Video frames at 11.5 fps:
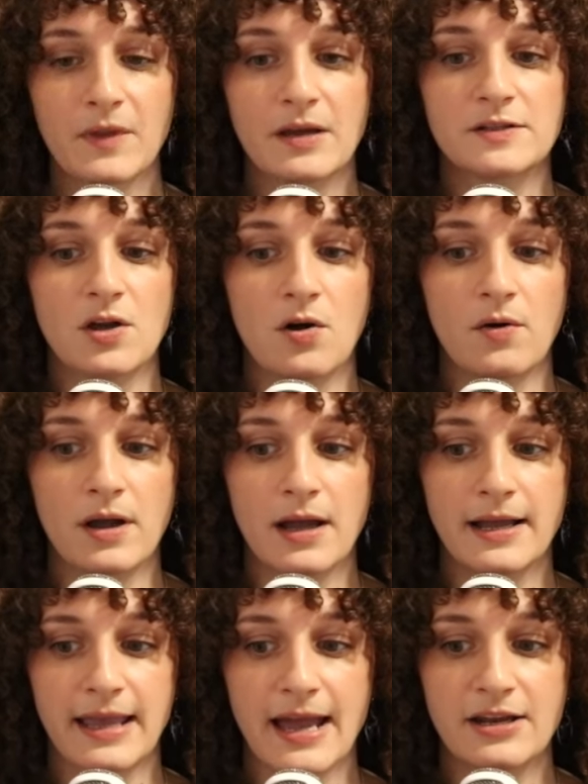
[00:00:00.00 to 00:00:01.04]
So,
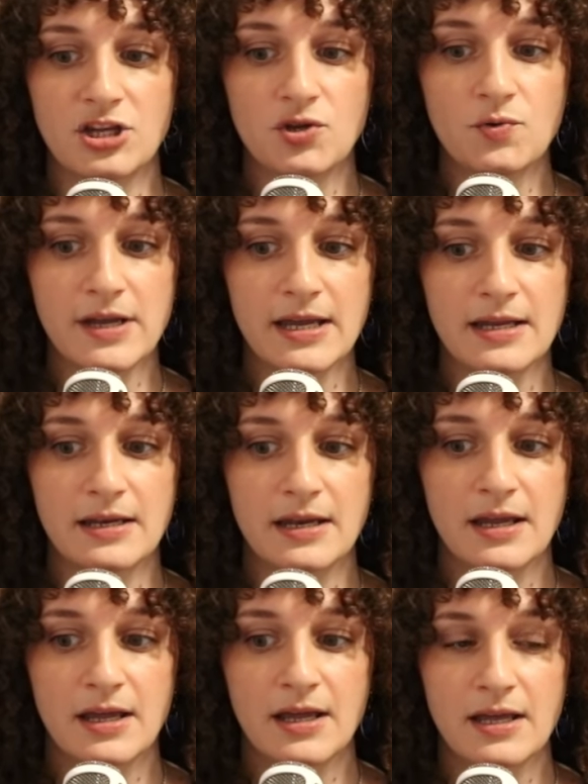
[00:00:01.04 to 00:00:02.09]
again, you can
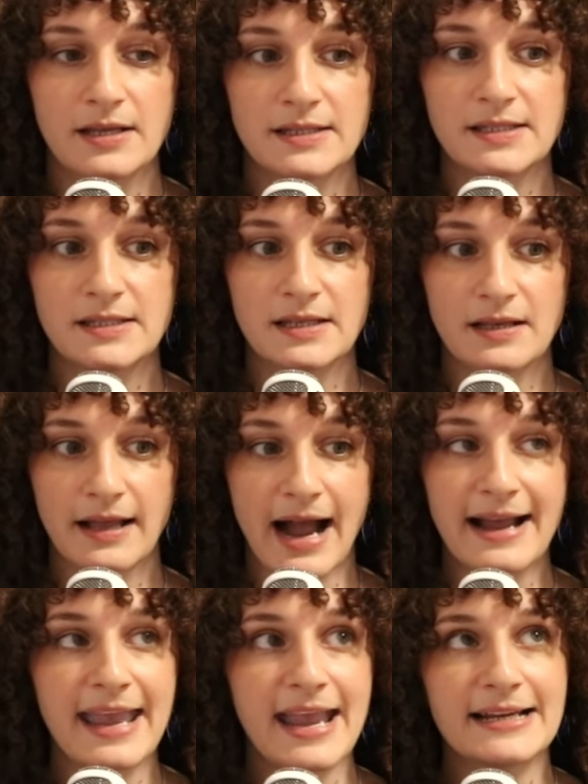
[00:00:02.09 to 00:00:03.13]
like, I
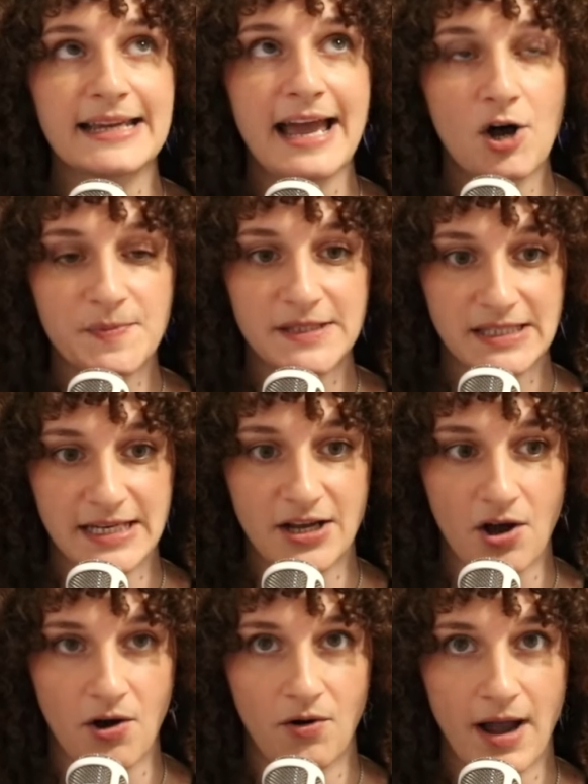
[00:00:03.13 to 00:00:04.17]
can't help
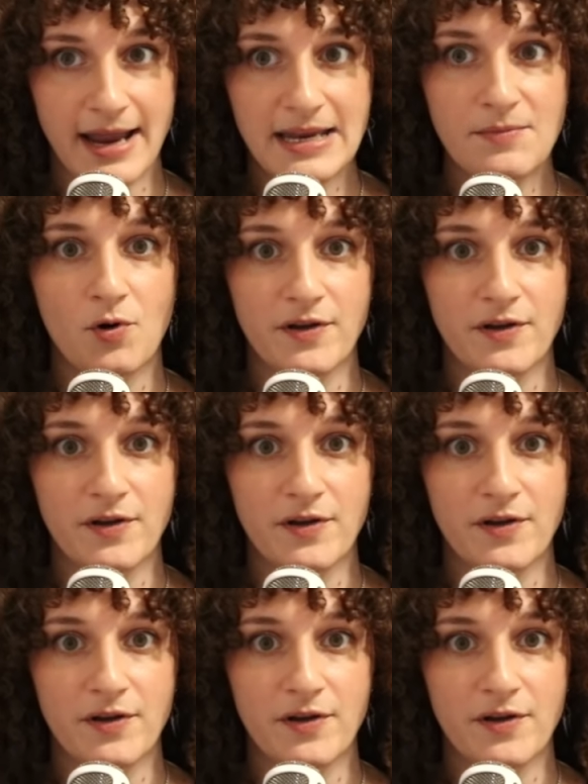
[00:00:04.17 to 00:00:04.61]
Sneeko any more